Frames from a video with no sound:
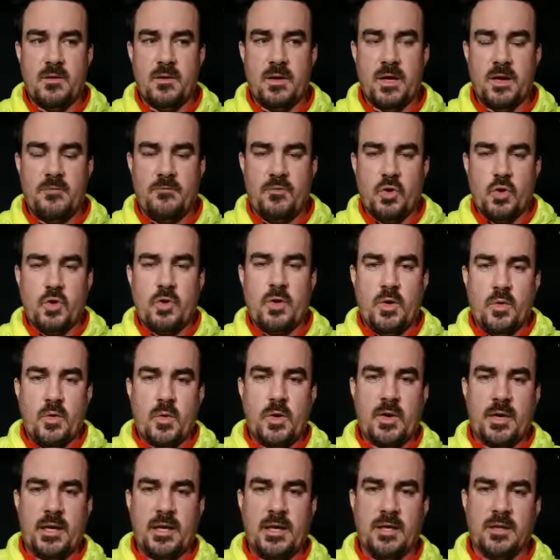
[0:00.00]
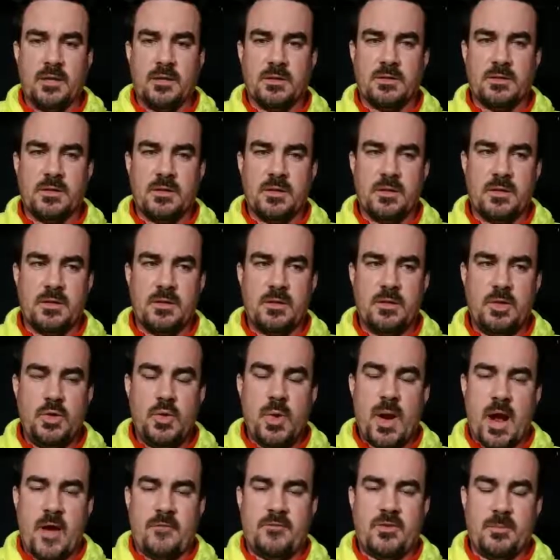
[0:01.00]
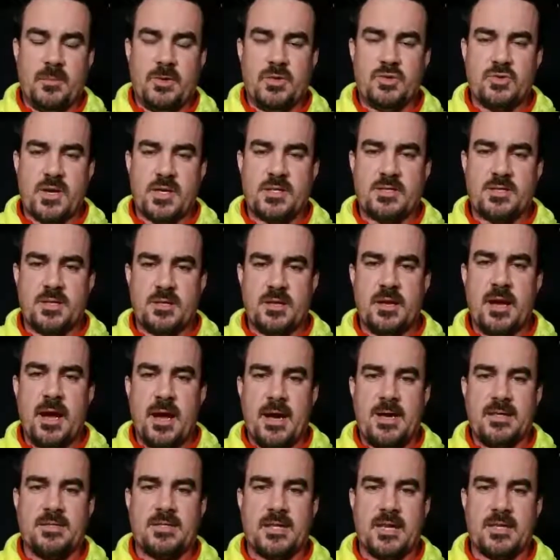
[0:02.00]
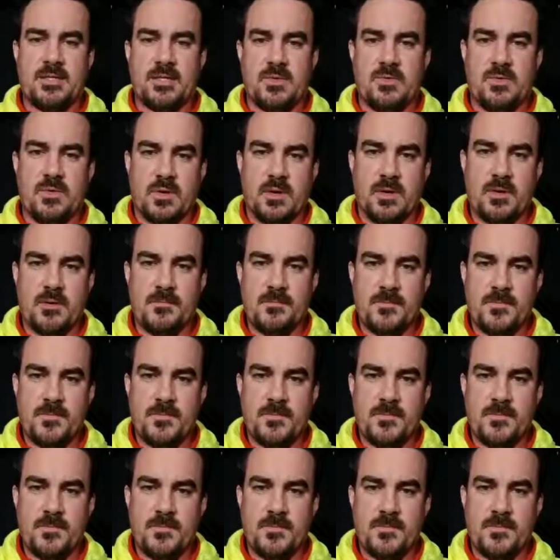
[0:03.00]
if you're going to wear a kilt, you have to be dressed to the nines, as it were.